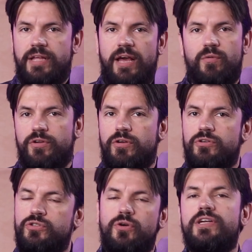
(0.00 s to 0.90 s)
had one of
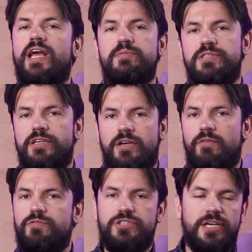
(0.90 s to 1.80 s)
those short names in a
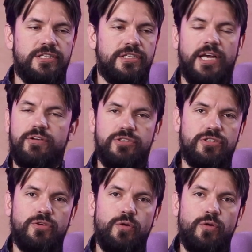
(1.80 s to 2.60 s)
conversation, I could just